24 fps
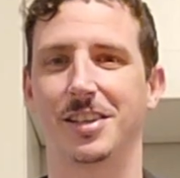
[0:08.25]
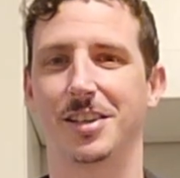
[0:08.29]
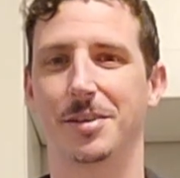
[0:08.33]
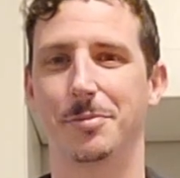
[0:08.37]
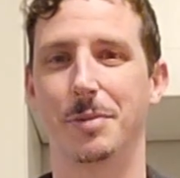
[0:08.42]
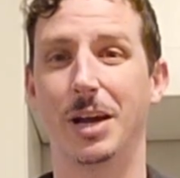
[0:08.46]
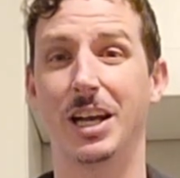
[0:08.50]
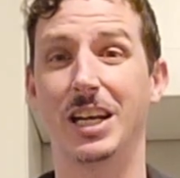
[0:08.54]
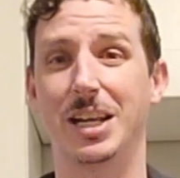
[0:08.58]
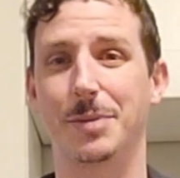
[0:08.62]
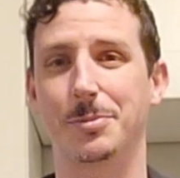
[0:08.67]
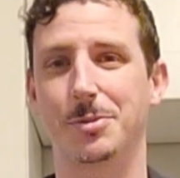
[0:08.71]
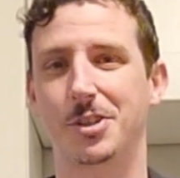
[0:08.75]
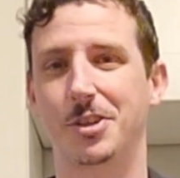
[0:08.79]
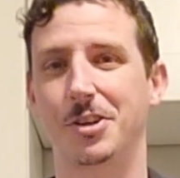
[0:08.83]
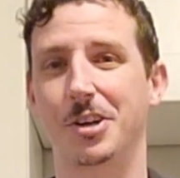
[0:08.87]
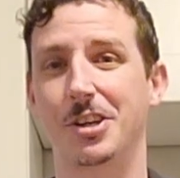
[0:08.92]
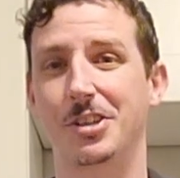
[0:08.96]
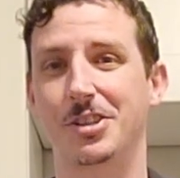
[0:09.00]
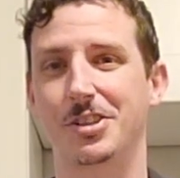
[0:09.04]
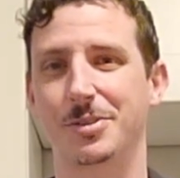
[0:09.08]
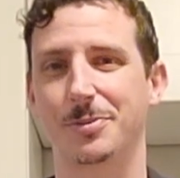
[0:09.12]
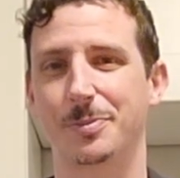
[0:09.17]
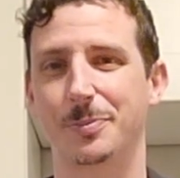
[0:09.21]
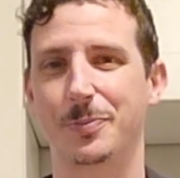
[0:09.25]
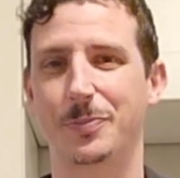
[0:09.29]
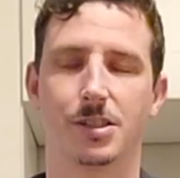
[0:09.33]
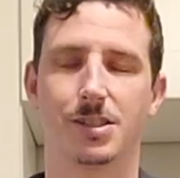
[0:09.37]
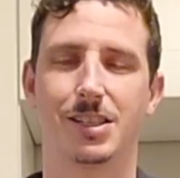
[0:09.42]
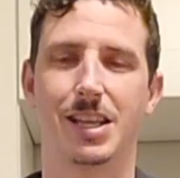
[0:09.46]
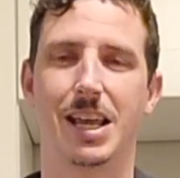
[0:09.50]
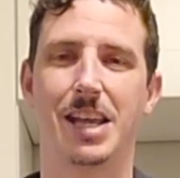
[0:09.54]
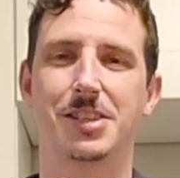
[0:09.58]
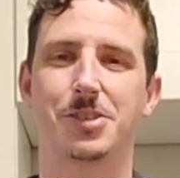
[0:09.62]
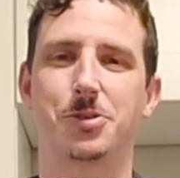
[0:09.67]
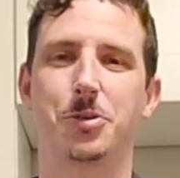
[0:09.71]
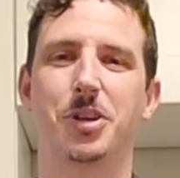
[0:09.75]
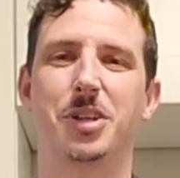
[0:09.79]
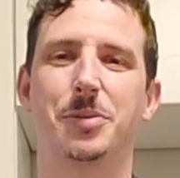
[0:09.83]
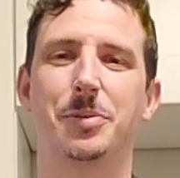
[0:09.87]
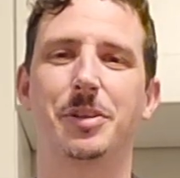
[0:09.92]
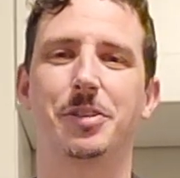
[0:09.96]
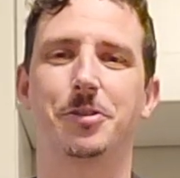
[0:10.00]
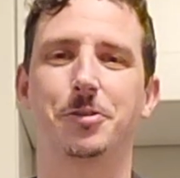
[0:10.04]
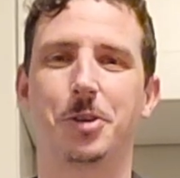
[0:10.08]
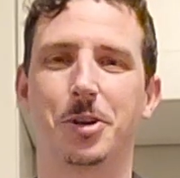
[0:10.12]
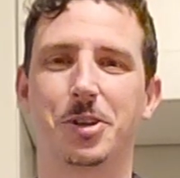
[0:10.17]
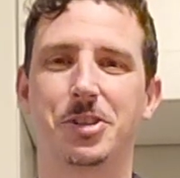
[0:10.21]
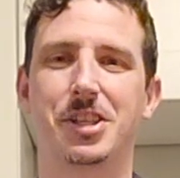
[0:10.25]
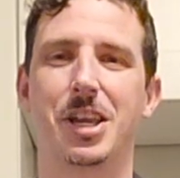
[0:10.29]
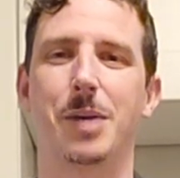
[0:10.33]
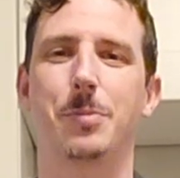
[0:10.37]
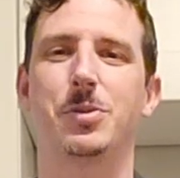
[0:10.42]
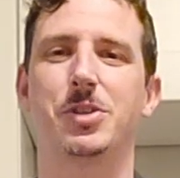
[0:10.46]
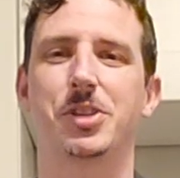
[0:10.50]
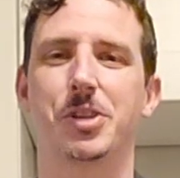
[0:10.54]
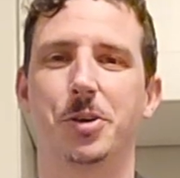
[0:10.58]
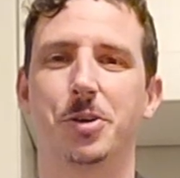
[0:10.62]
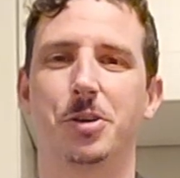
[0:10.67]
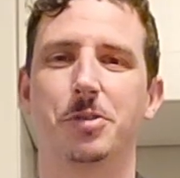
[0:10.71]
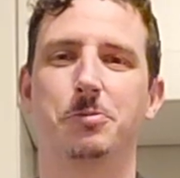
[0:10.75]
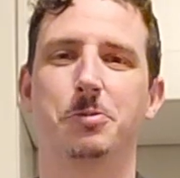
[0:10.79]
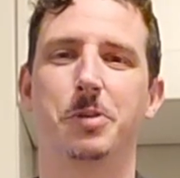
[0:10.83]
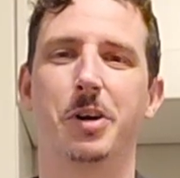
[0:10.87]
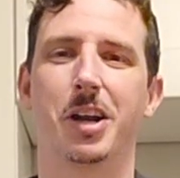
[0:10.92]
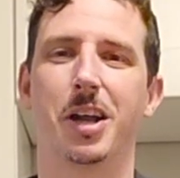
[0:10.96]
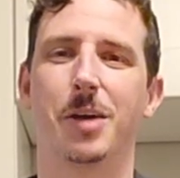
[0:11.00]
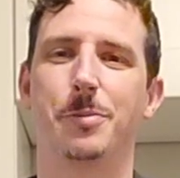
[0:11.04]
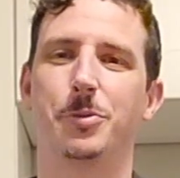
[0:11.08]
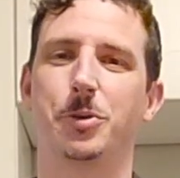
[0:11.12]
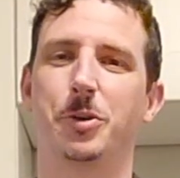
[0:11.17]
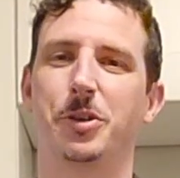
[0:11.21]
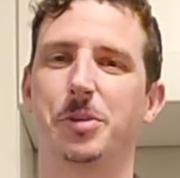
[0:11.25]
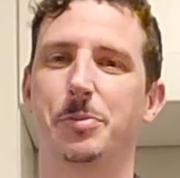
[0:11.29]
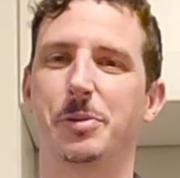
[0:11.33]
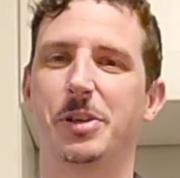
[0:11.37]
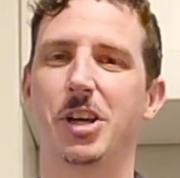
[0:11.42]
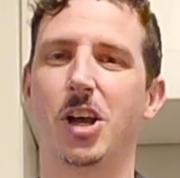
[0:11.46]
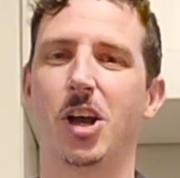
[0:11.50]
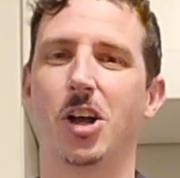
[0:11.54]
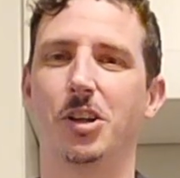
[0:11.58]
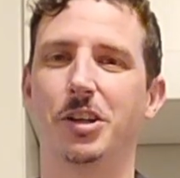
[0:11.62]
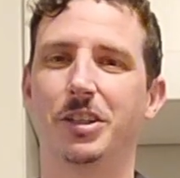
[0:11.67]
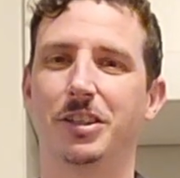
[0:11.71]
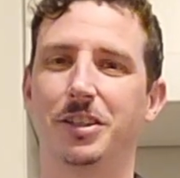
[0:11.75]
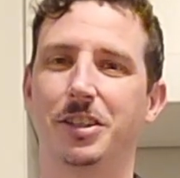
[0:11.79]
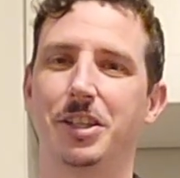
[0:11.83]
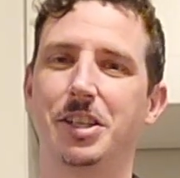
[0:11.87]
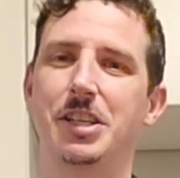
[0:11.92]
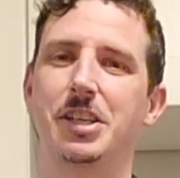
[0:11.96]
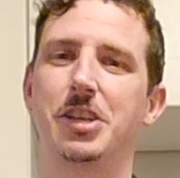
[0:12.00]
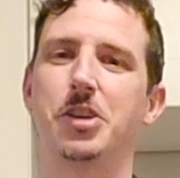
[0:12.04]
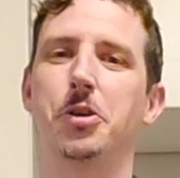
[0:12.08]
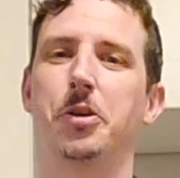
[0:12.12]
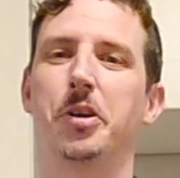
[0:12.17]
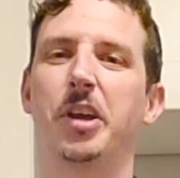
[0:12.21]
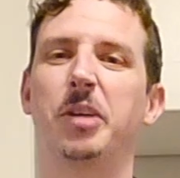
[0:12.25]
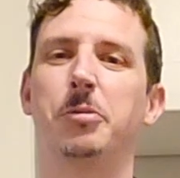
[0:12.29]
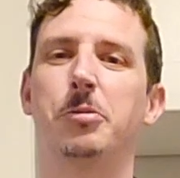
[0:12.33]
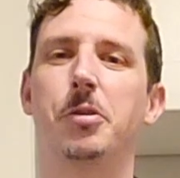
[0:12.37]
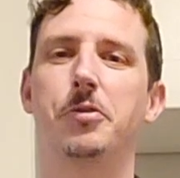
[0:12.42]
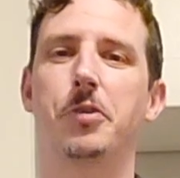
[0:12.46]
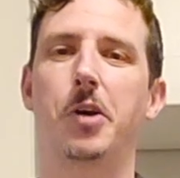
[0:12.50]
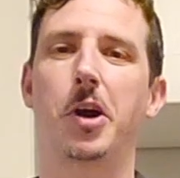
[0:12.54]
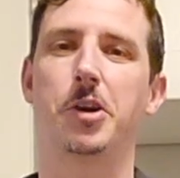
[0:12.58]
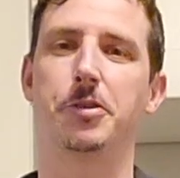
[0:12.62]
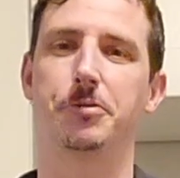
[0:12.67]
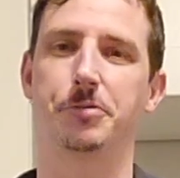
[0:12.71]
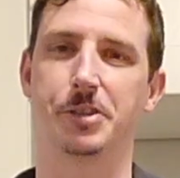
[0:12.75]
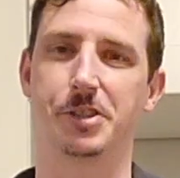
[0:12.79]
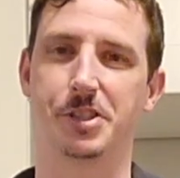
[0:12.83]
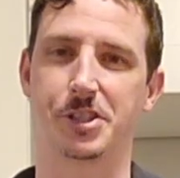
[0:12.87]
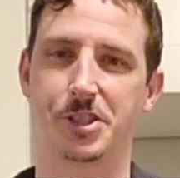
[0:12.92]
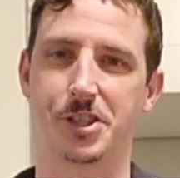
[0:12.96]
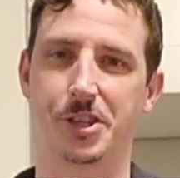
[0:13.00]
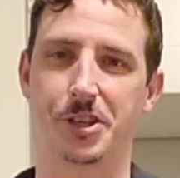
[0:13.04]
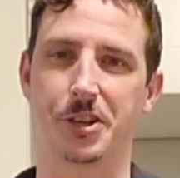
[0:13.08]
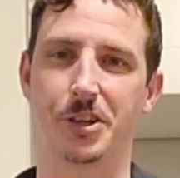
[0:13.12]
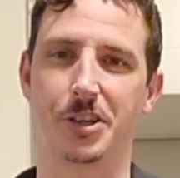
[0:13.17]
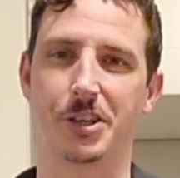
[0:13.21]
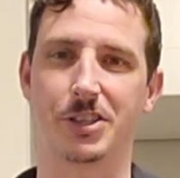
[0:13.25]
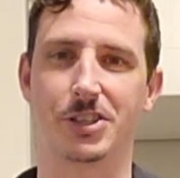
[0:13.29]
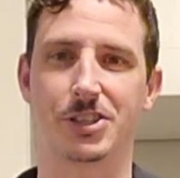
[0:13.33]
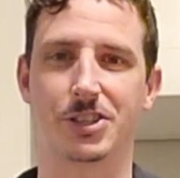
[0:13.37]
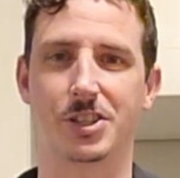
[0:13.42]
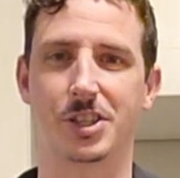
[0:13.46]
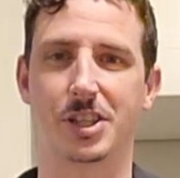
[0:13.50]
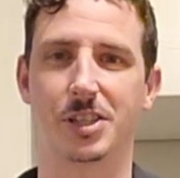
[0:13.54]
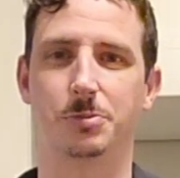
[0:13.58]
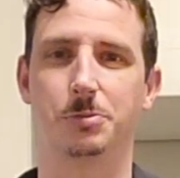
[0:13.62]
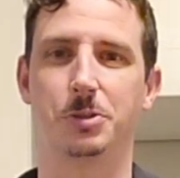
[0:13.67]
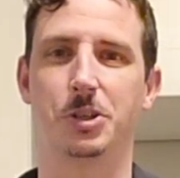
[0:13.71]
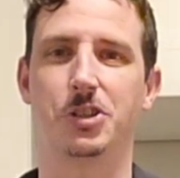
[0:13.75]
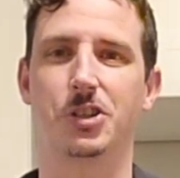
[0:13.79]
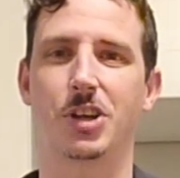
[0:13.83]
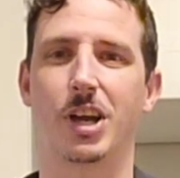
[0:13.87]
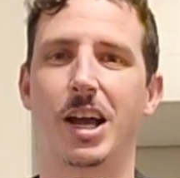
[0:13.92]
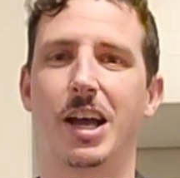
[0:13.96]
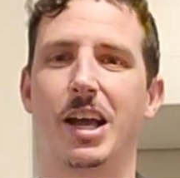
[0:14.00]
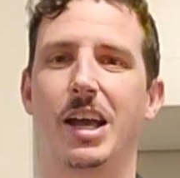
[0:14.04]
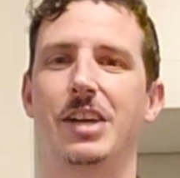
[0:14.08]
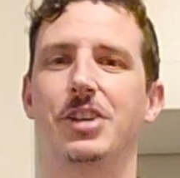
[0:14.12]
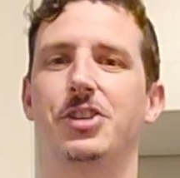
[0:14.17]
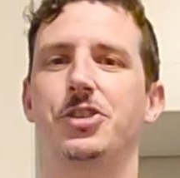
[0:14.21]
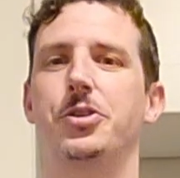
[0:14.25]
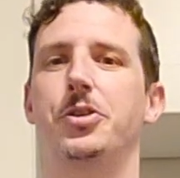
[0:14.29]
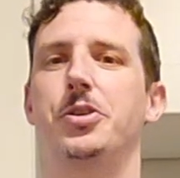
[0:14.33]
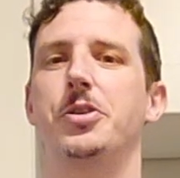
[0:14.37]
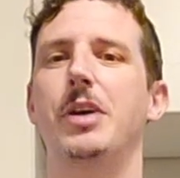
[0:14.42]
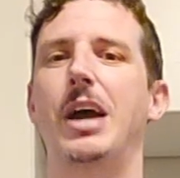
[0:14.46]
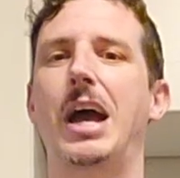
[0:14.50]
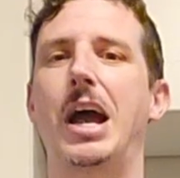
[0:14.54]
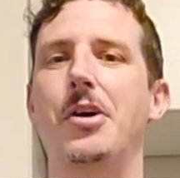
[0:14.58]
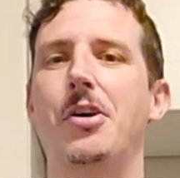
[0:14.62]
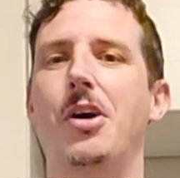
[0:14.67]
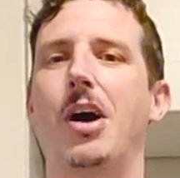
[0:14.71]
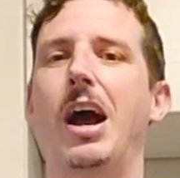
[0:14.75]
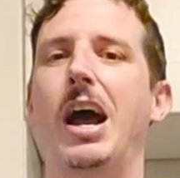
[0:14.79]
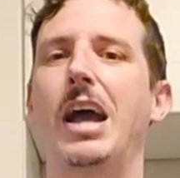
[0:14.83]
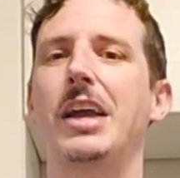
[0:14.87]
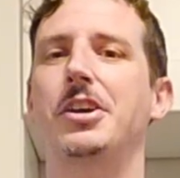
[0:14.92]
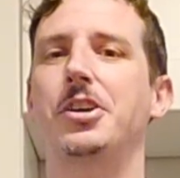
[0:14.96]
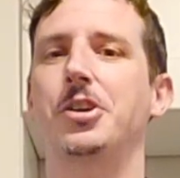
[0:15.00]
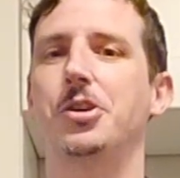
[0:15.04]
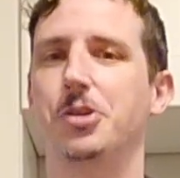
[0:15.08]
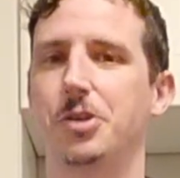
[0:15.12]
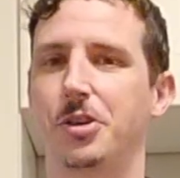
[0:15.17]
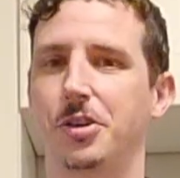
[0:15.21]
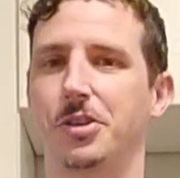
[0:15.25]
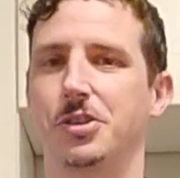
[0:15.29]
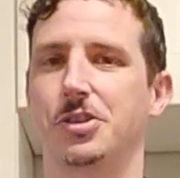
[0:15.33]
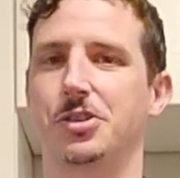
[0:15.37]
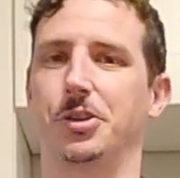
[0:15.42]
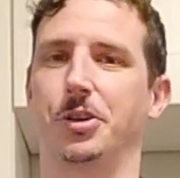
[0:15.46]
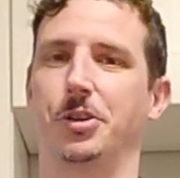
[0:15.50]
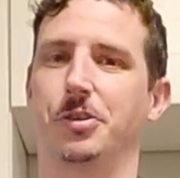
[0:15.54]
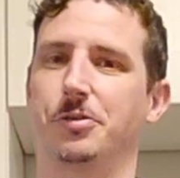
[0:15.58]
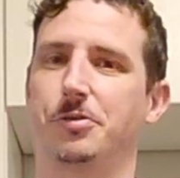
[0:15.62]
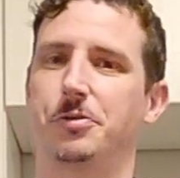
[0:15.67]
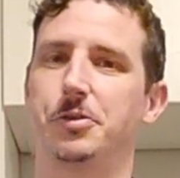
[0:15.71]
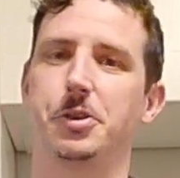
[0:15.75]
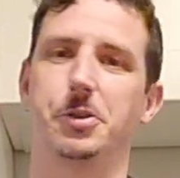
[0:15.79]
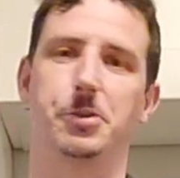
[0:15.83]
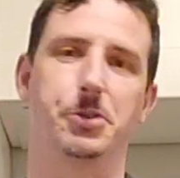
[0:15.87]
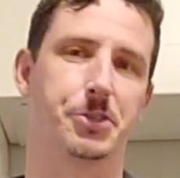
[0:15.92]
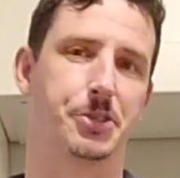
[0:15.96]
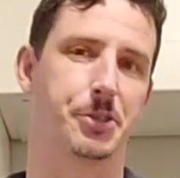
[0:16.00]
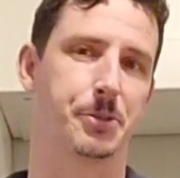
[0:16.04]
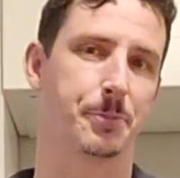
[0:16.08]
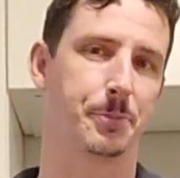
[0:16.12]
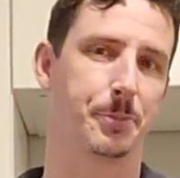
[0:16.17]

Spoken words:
My name is Chris. Today is going to be the first episode of what I'm going to be calling the Cooking with ARFID series, in which I show you how I cook certain foods.